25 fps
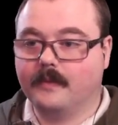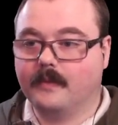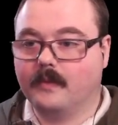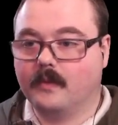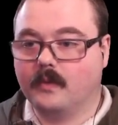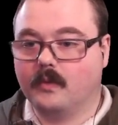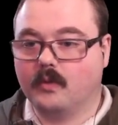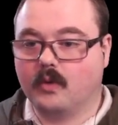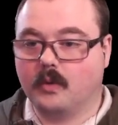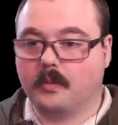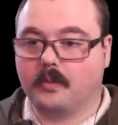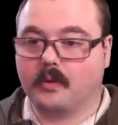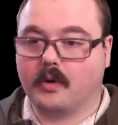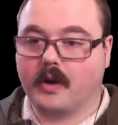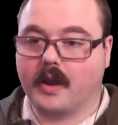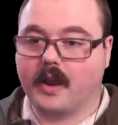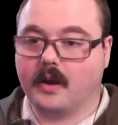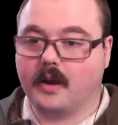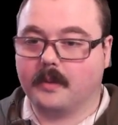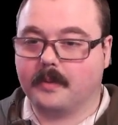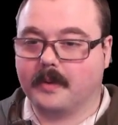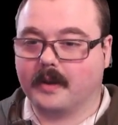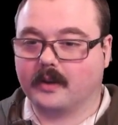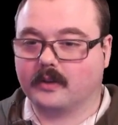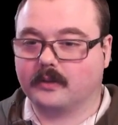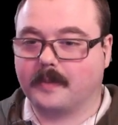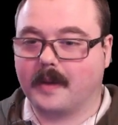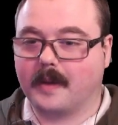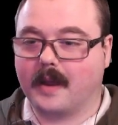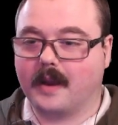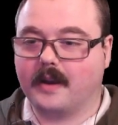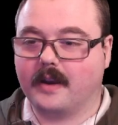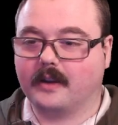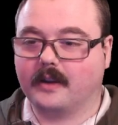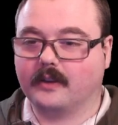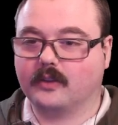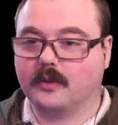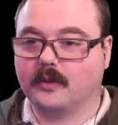we'll probably end up
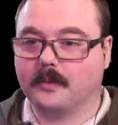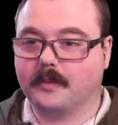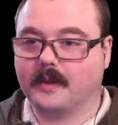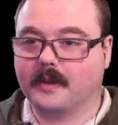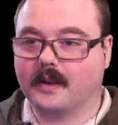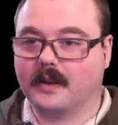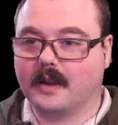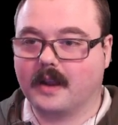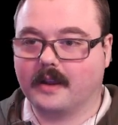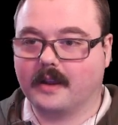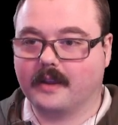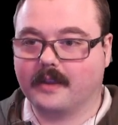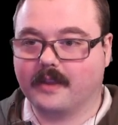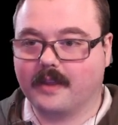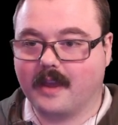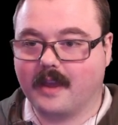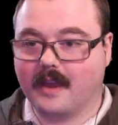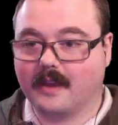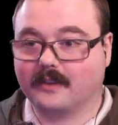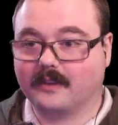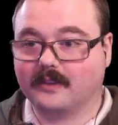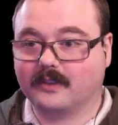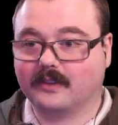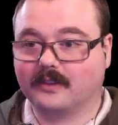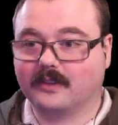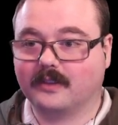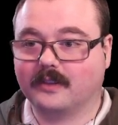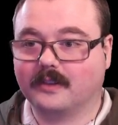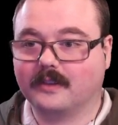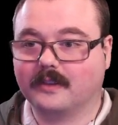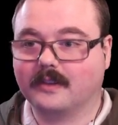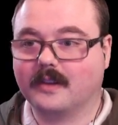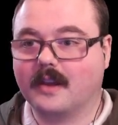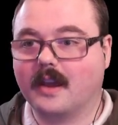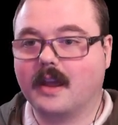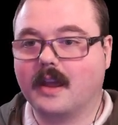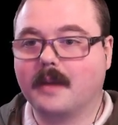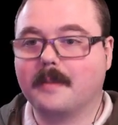expanding something like this,
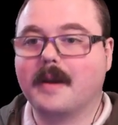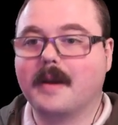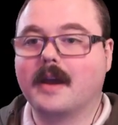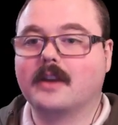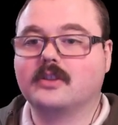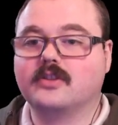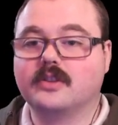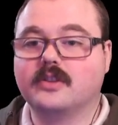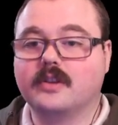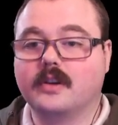I imagine.